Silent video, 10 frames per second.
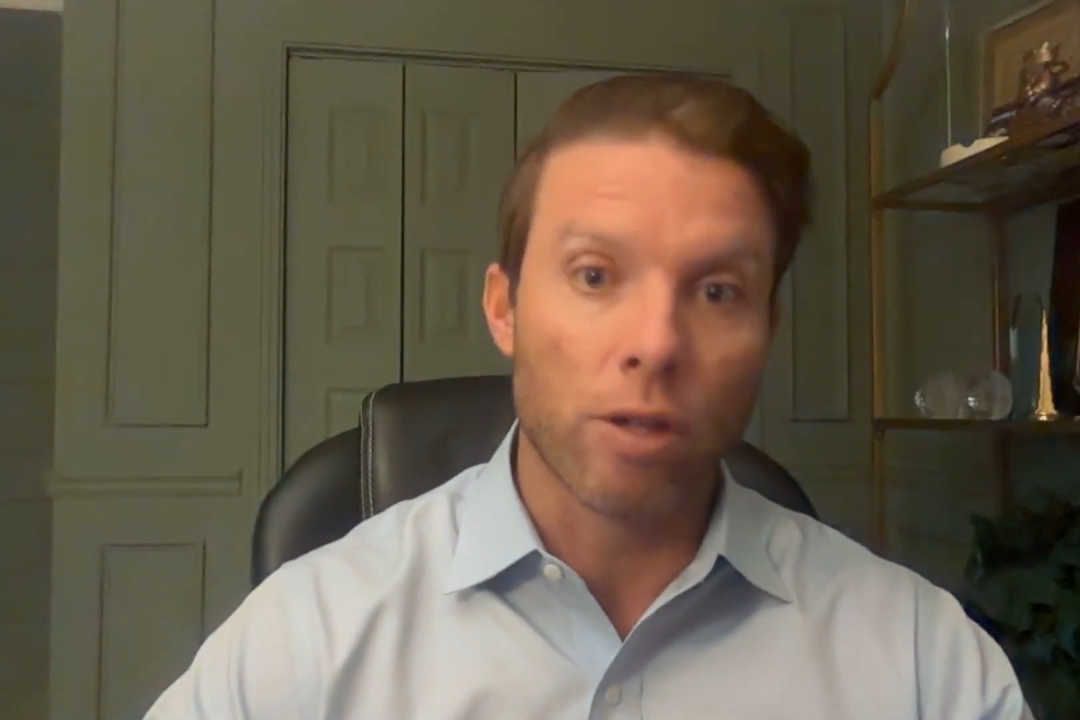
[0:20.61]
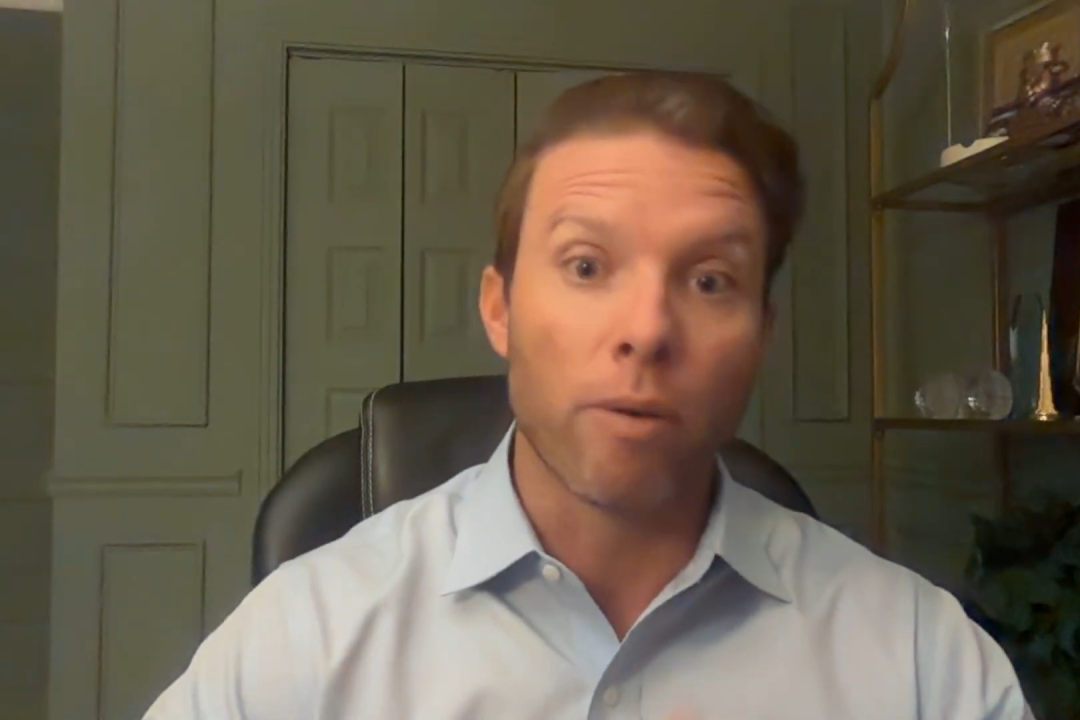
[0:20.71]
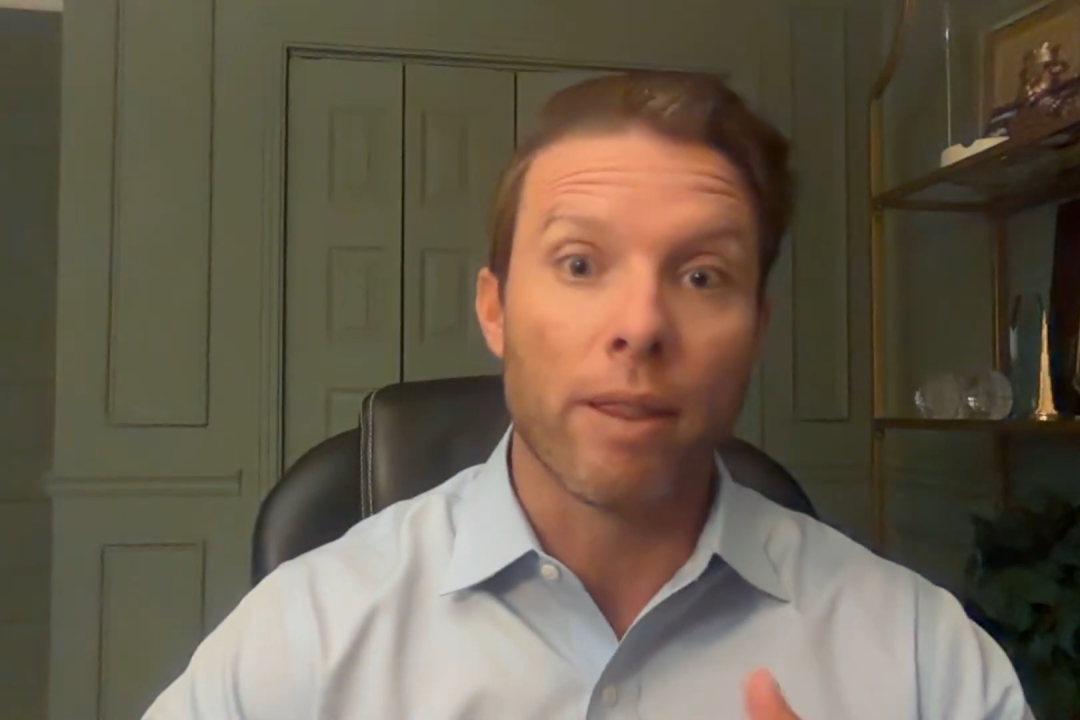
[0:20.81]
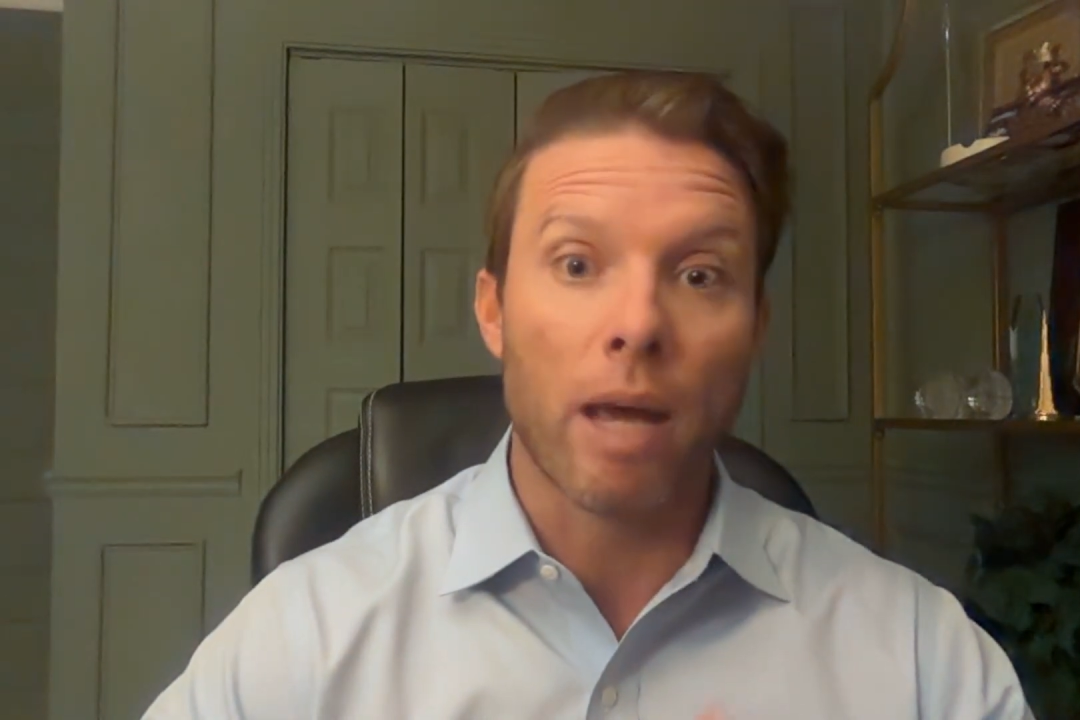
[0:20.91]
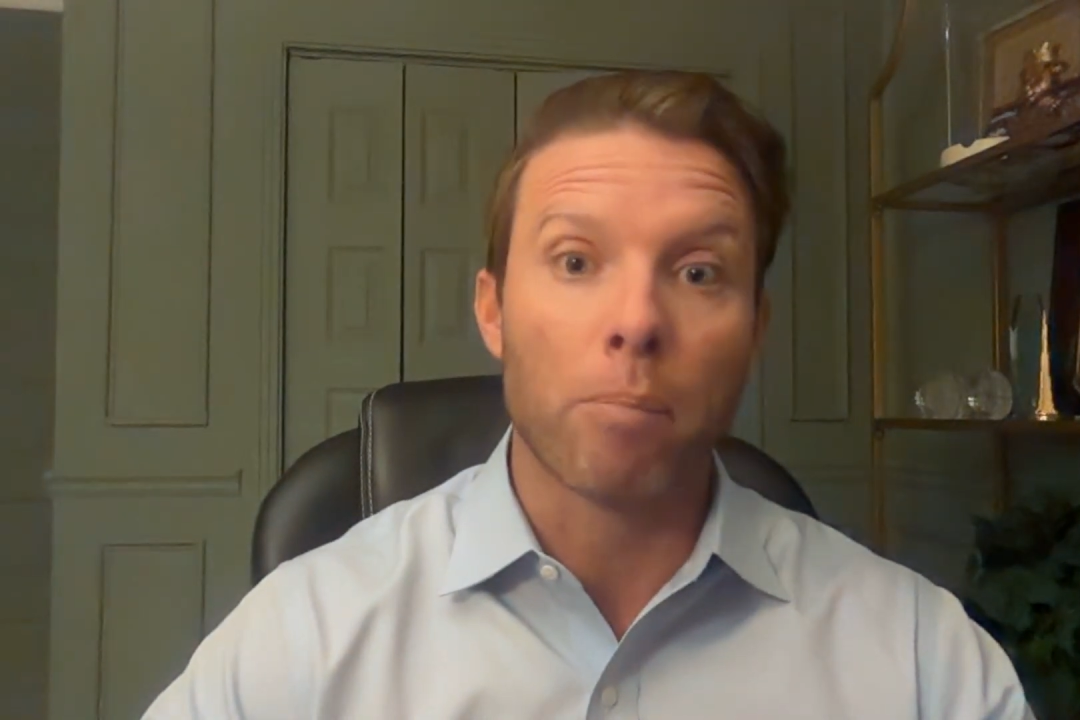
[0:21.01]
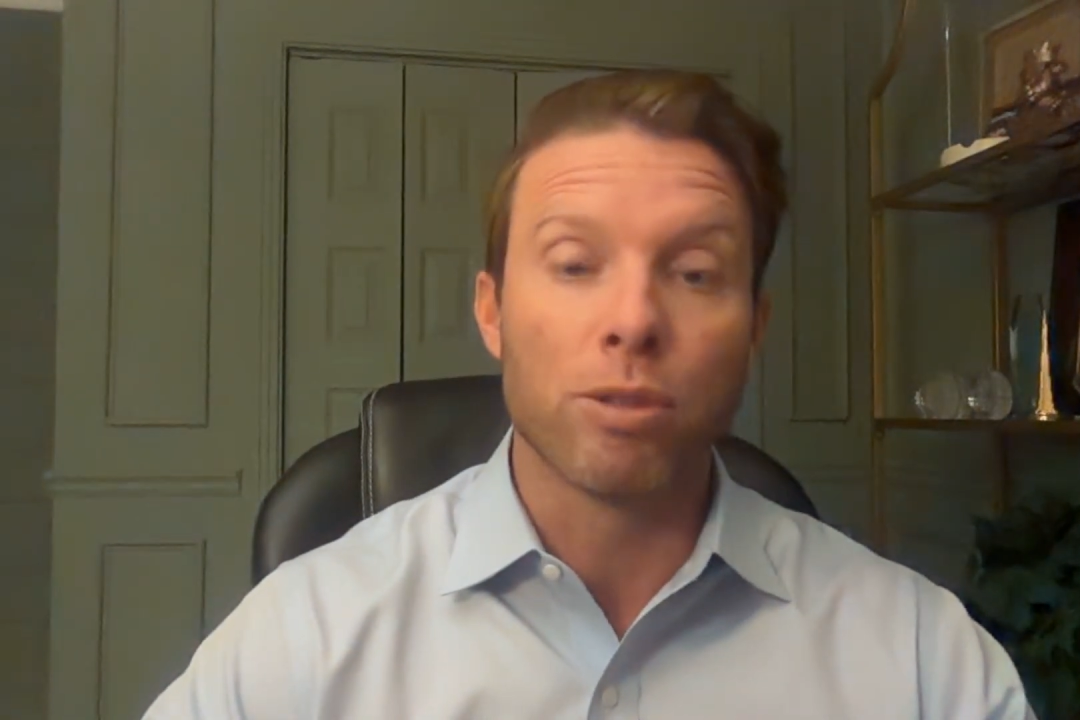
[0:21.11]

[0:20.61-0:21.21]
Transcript: that are in that